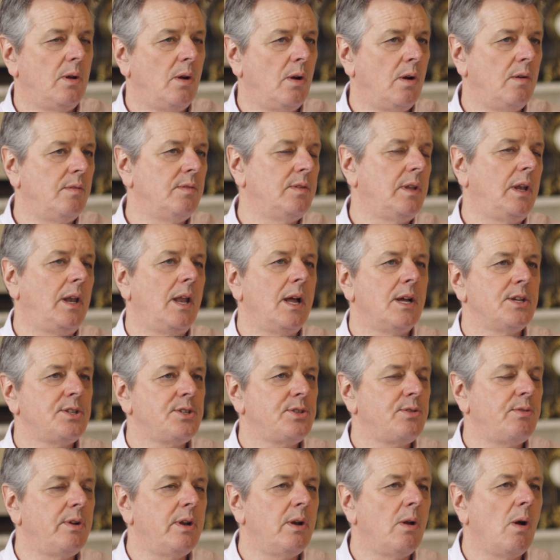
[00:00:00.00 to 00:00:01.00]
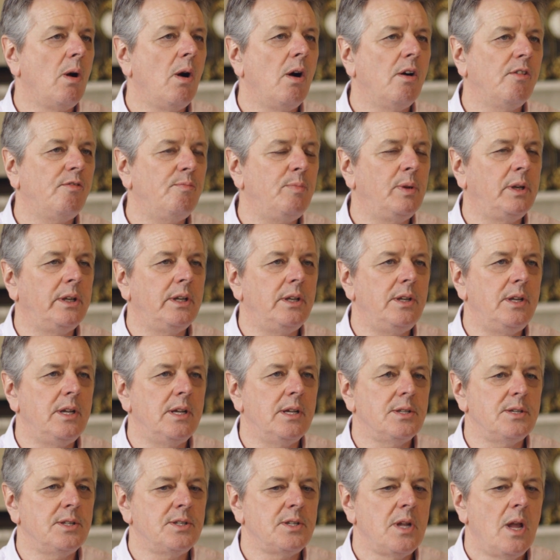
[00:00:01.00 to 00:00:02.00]
over the last 3.5 billion
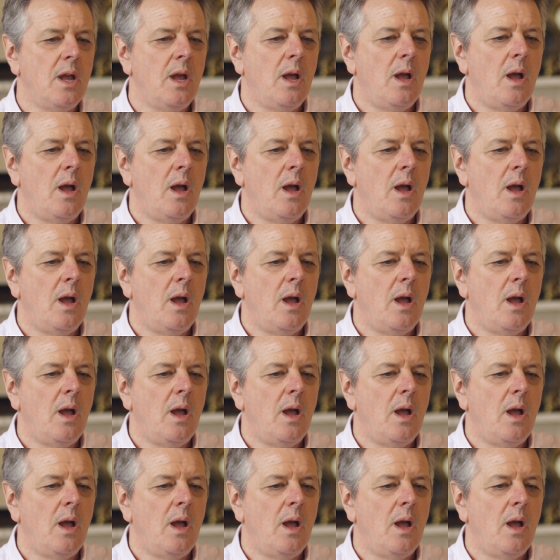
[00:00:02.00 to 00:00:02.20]
years,